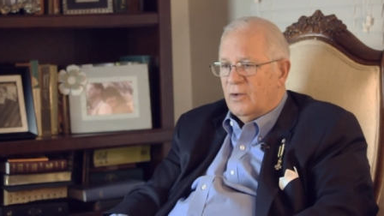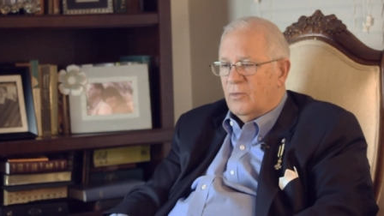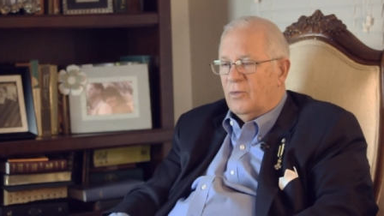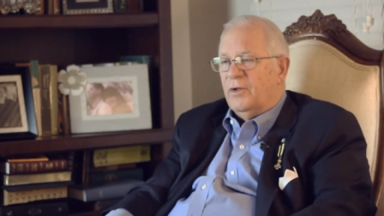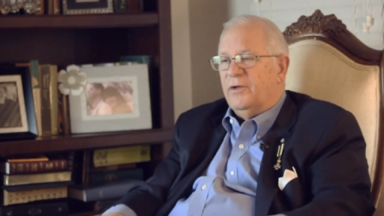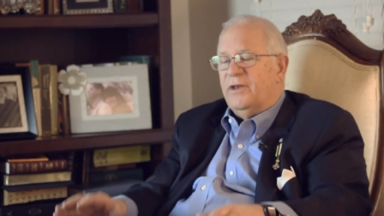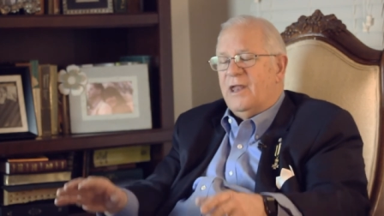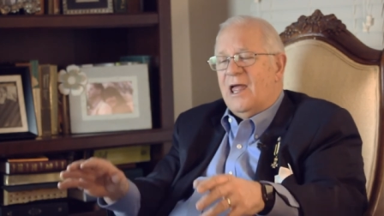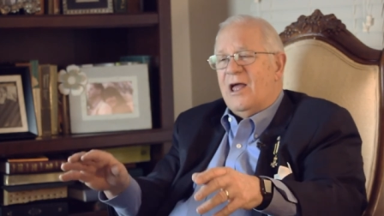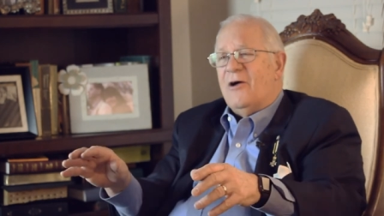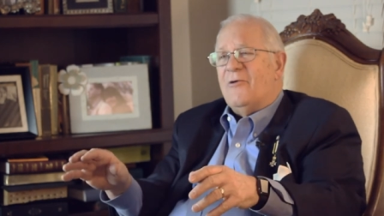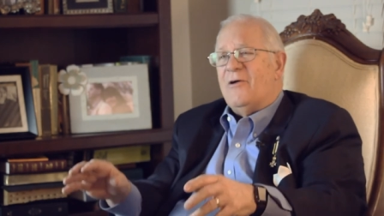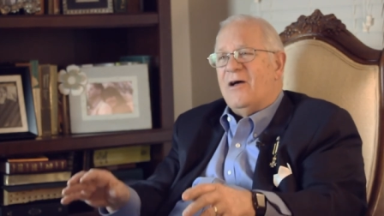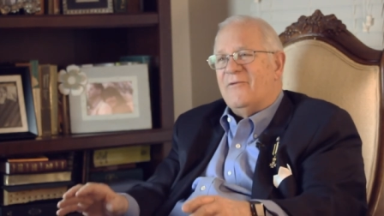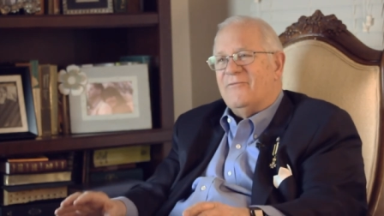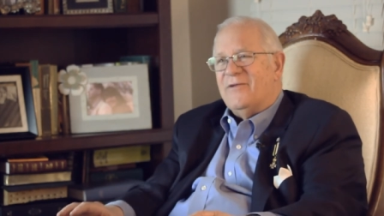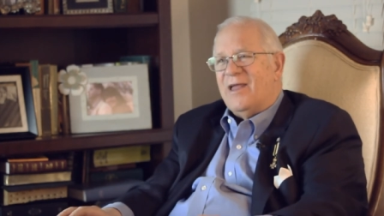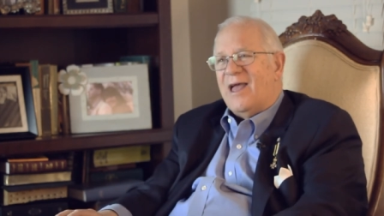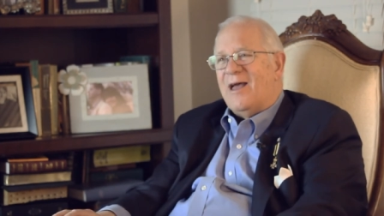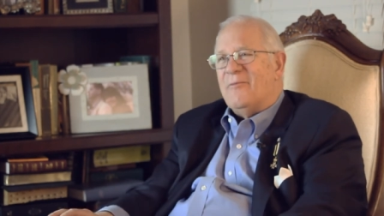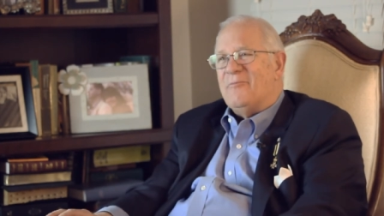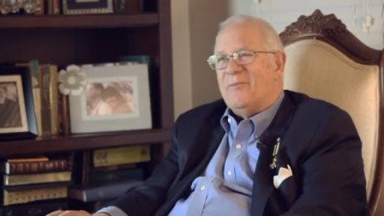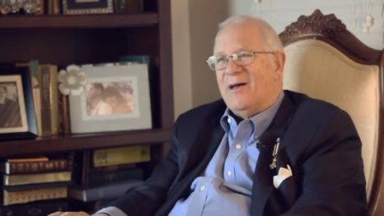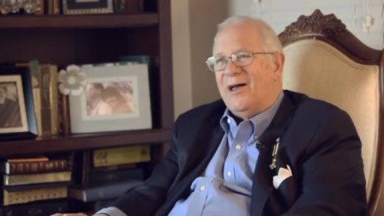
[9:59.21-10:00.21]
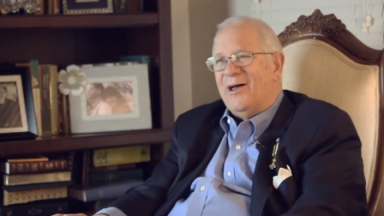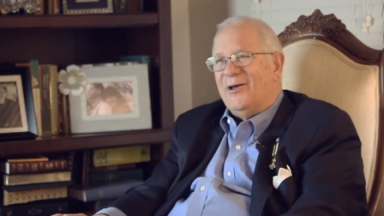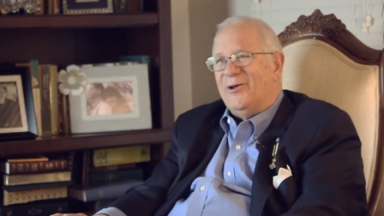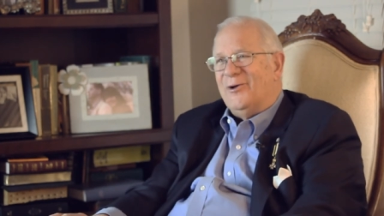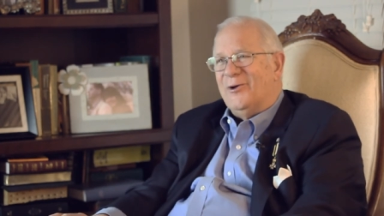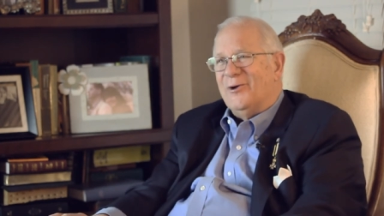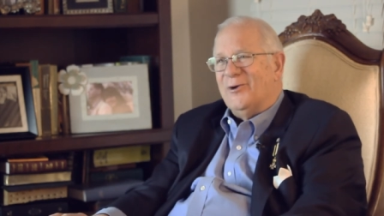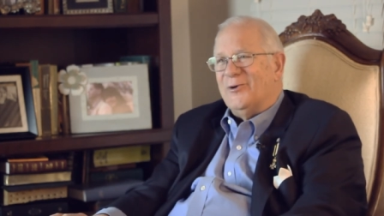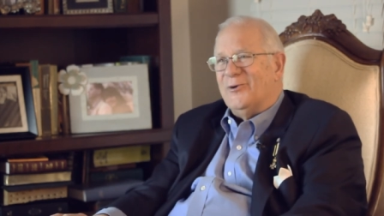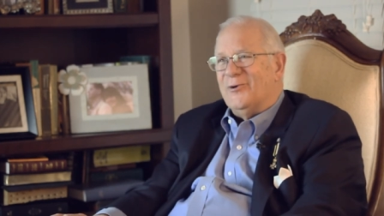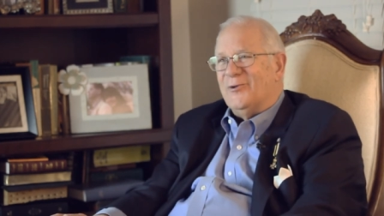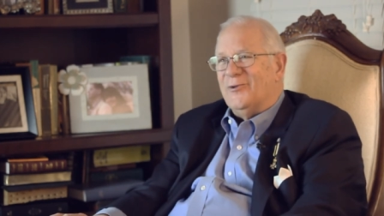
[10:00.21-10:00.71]
Well, now I've got my
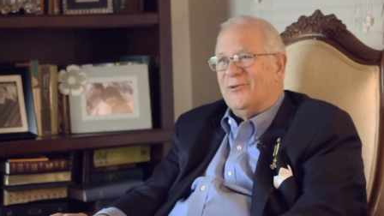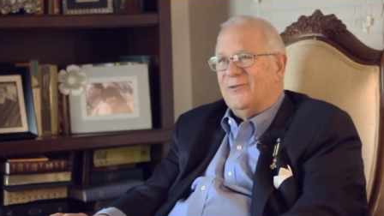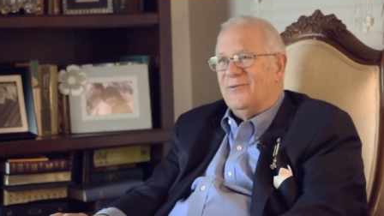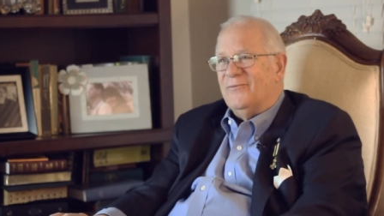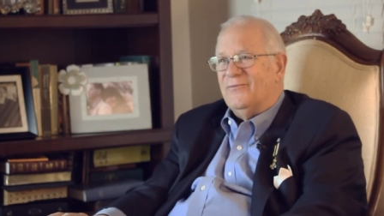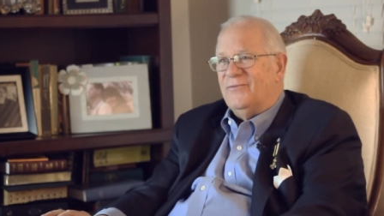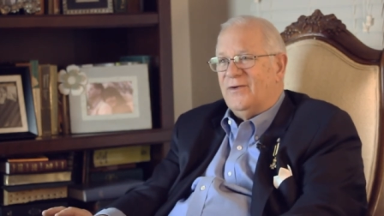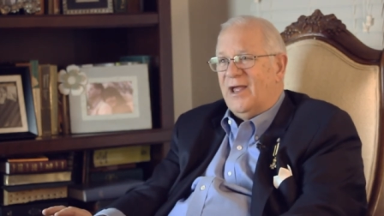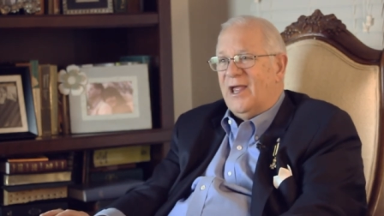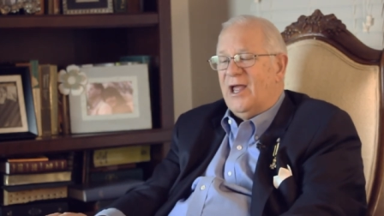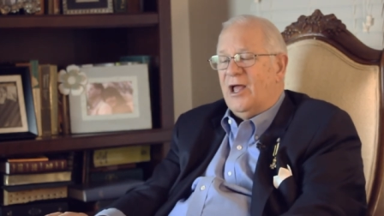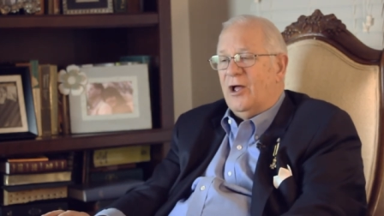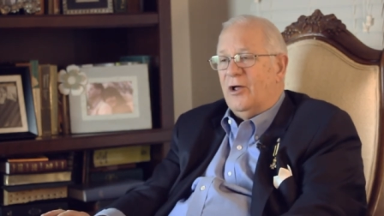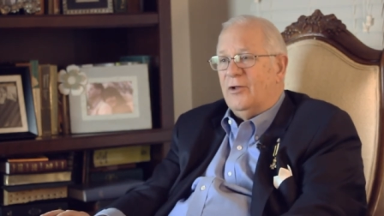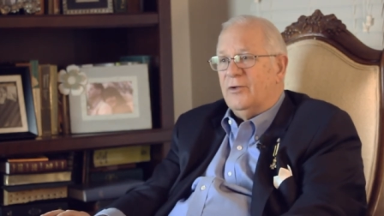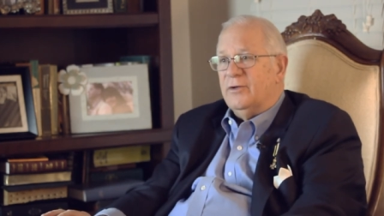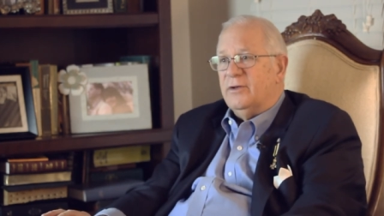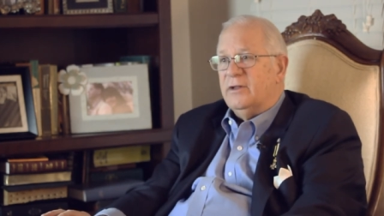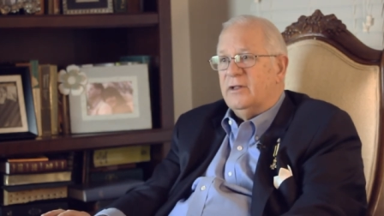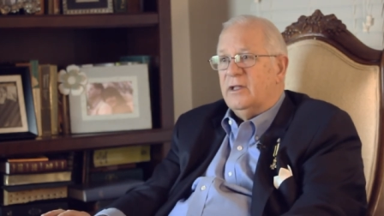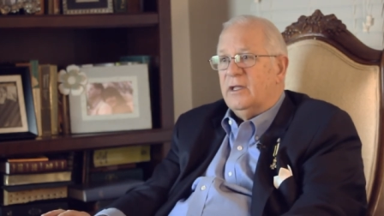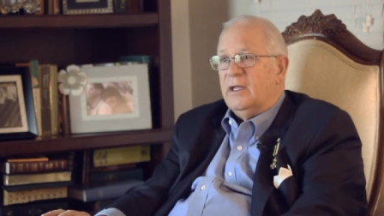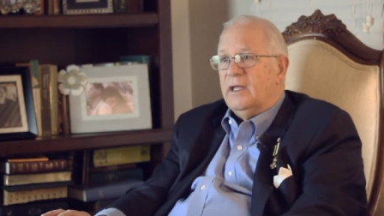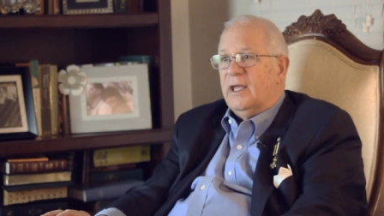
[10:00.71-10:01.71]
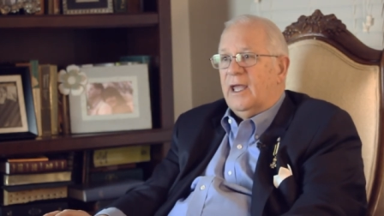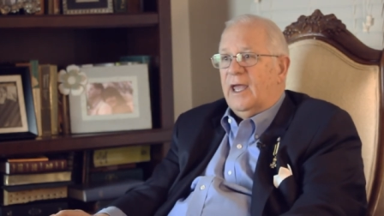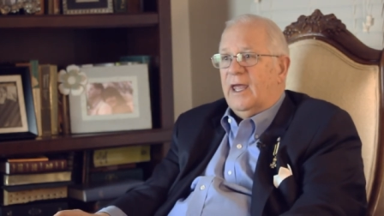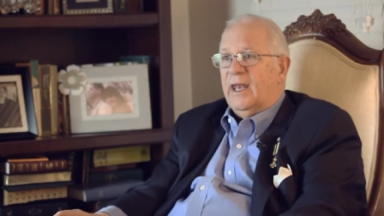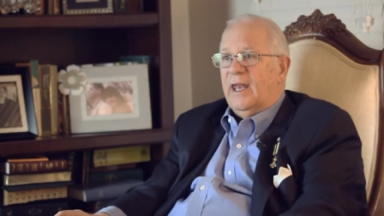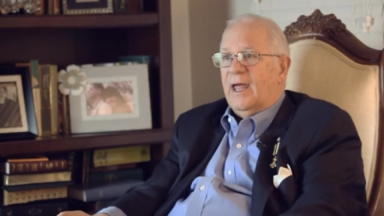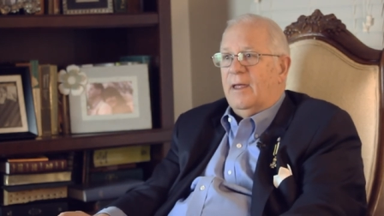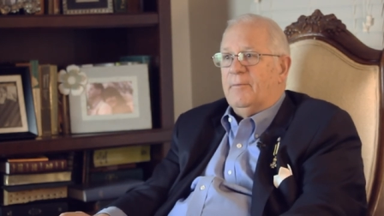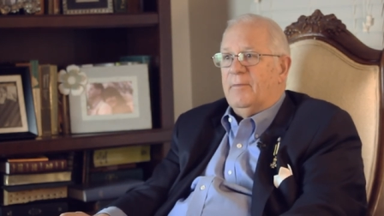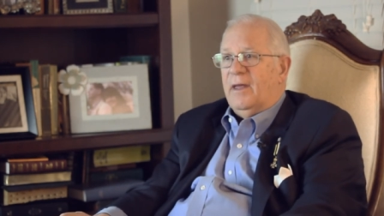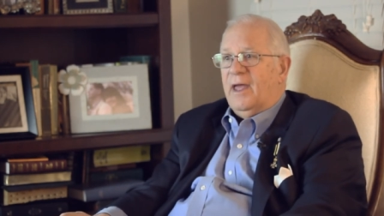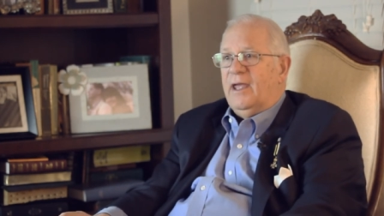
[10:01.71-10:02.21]
uncle found,
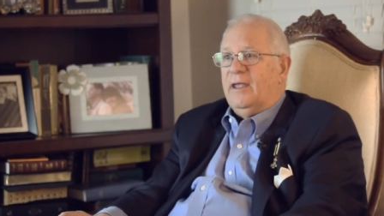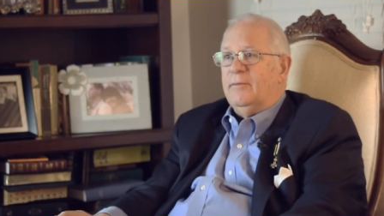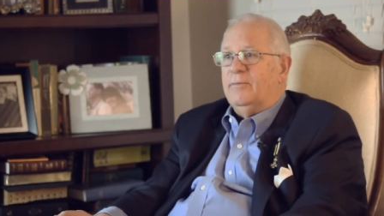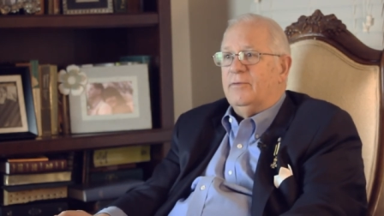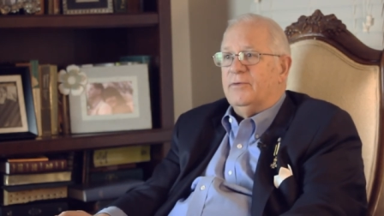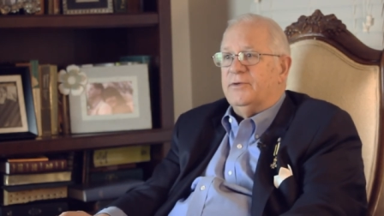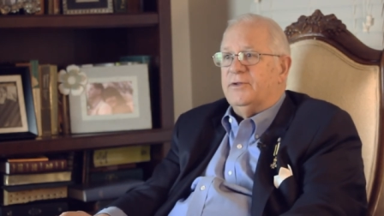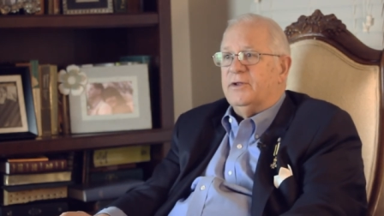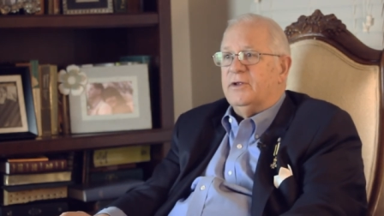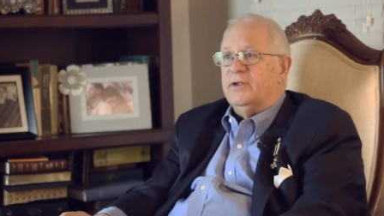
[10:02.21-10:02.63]
and I'm able to